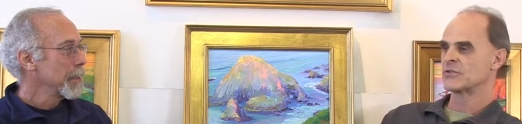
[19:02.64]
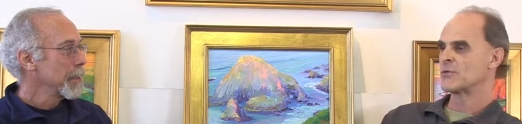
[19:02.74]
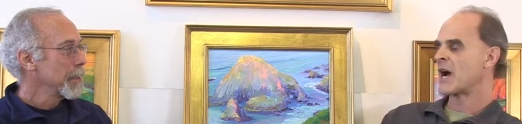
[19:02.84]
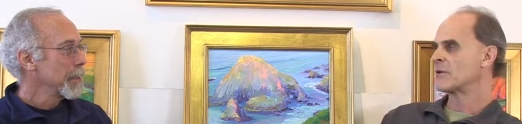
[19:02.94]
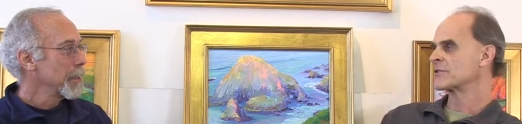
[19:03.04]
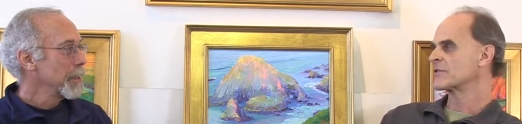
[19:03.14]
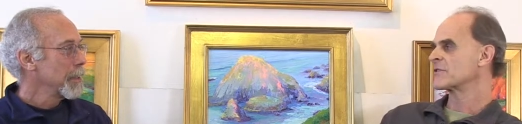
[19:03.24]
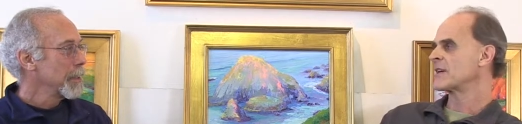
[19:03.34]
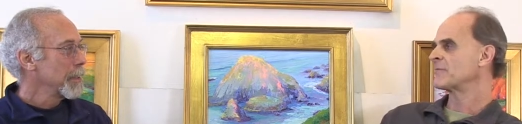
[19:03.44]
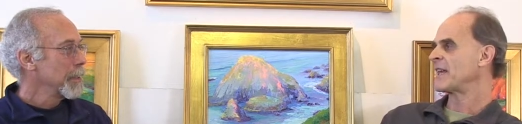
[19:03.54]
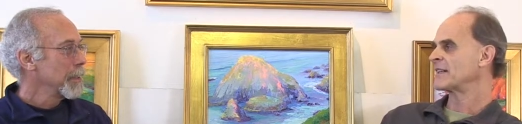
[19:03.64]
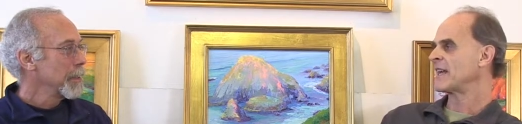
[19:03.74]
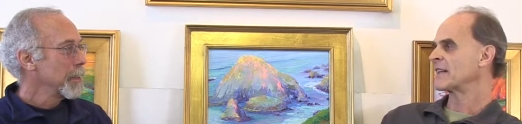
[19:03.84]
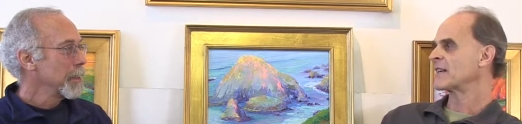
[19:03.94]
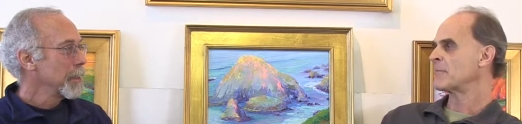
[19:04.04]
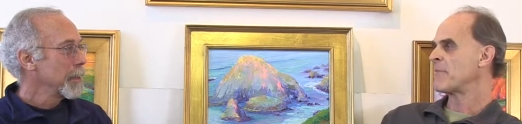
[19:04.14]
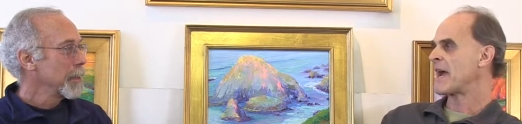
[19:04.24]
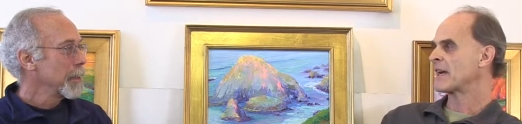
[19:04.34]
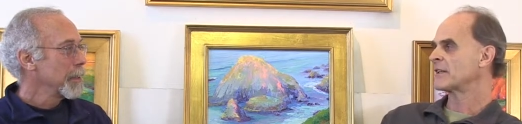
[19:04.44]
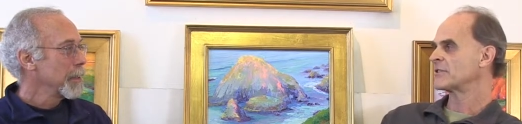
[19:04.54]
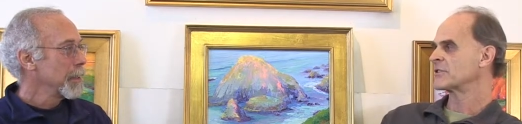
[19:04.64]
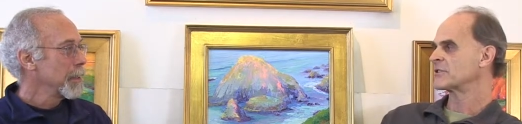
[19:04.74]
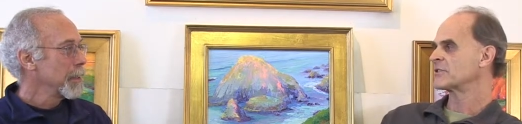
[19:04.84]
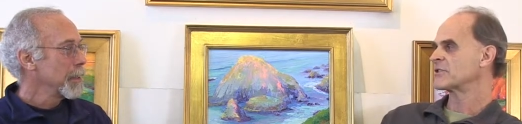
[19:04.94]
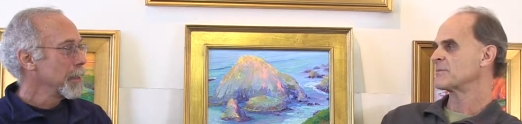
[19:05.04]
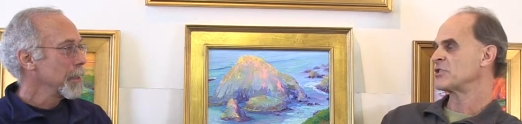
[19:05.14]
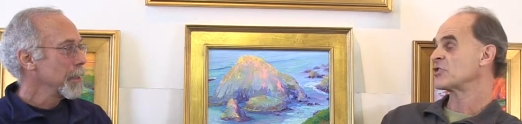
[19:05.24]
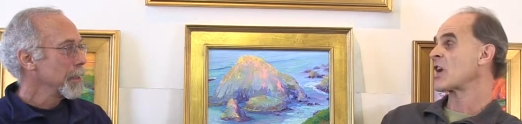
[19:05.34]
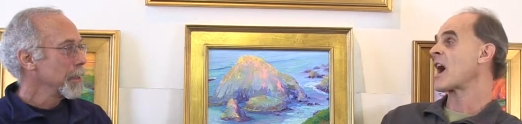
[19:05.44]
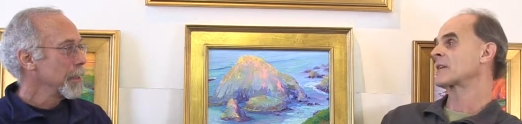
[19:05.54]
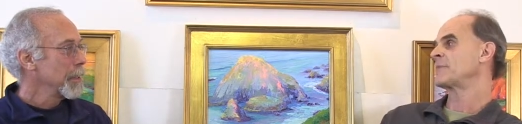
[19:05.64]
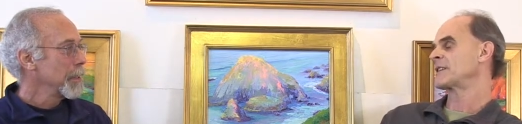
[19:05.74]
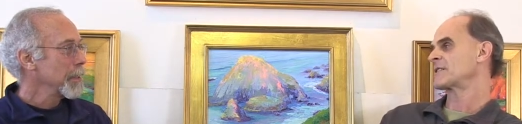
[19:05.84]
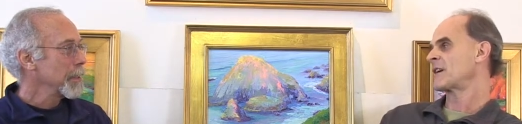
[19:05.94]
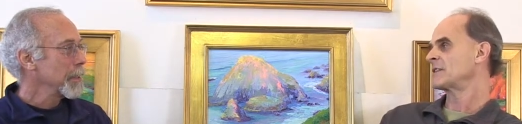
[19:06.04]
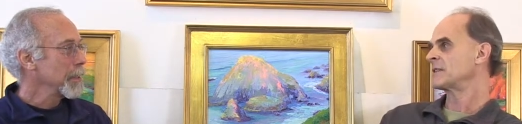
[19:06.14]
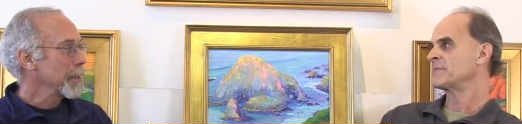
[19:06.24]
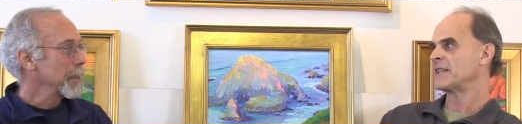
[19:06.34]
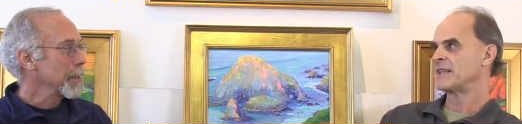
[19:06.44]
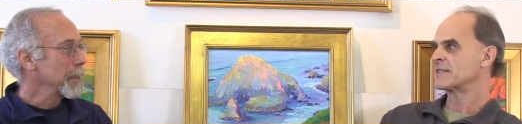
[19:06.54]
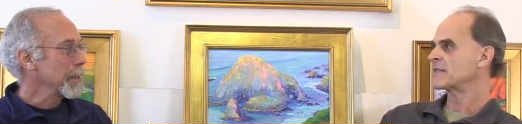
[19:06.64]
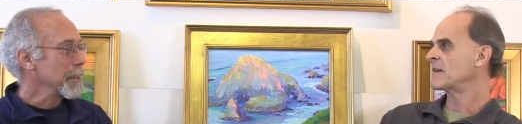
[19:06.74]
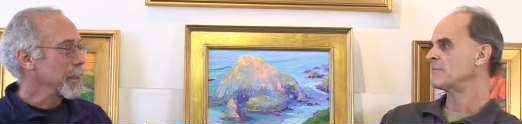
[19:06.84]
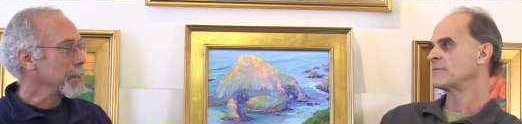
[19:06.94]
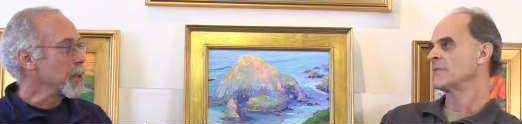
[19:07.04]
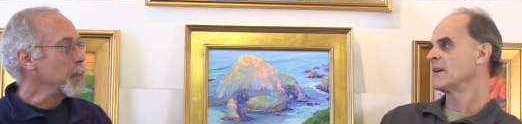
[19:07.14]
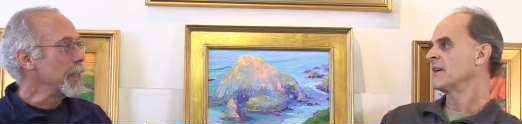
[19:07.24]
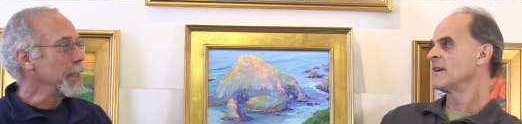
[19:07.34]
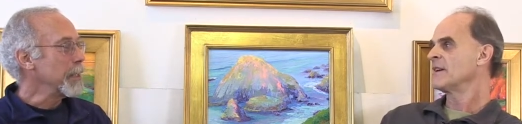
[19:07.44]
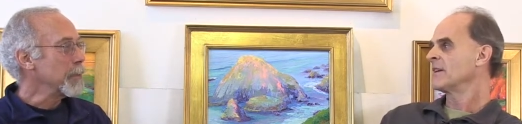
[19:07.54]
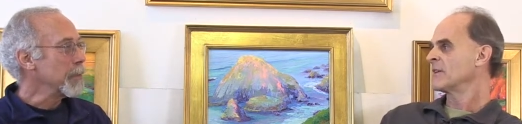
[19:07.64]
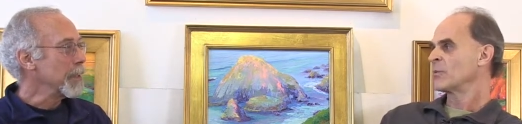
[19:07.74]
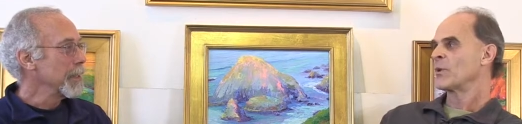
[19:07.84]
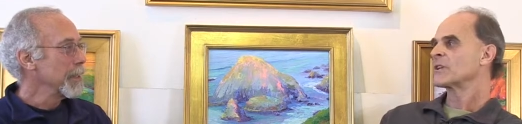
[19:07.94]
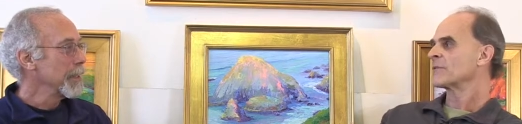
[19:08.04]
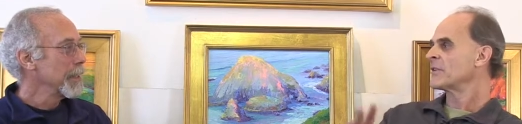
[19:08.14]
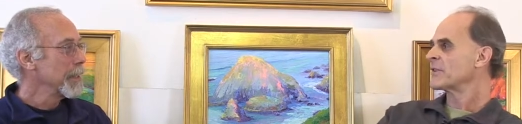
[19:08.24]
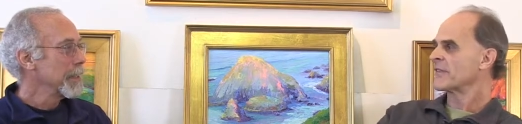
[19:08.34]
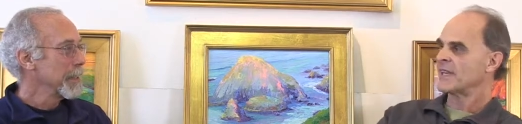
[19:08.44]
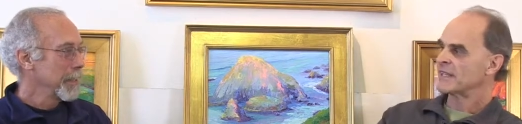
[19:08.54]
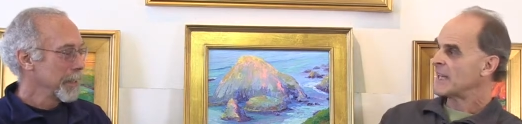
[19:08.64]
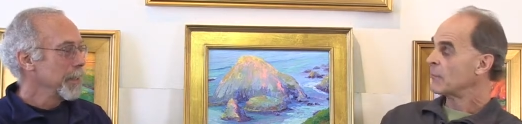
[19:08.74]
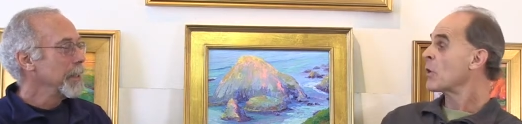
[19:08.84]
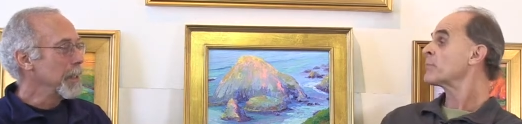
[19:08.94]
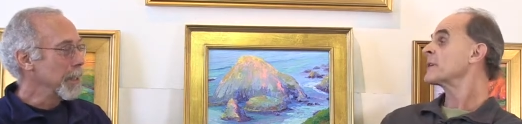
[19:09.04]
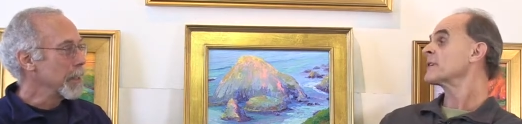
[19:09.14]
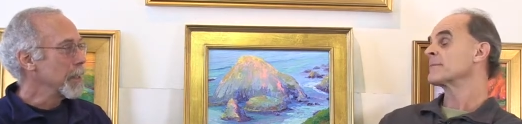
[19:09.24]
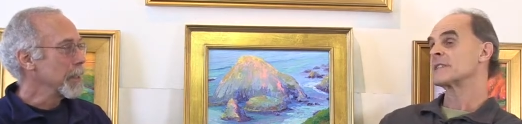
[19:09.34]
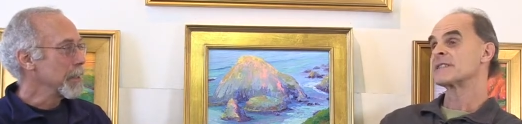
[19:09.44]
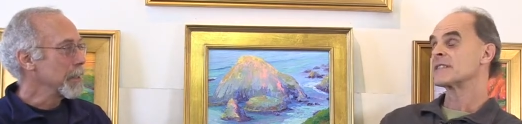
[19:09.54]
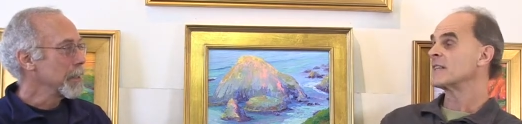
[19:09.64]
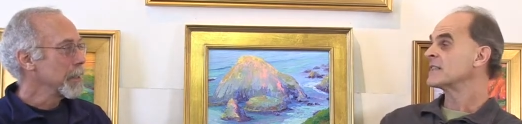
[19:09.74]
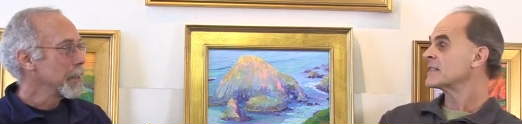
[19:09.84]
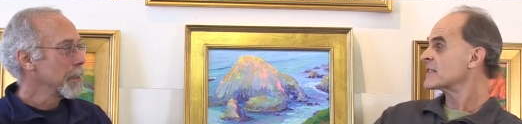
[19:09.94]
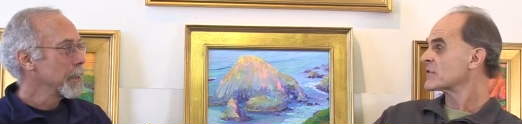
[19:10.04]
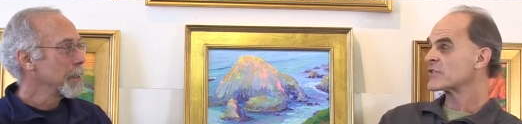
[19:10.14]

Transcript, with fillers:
Speaker 1: two hours or something like that and come back and she'll just be shocked because I'll eliminate some. It's completely different. Wonderful thing that won't yeah, be able to yeah, be yeah. seen until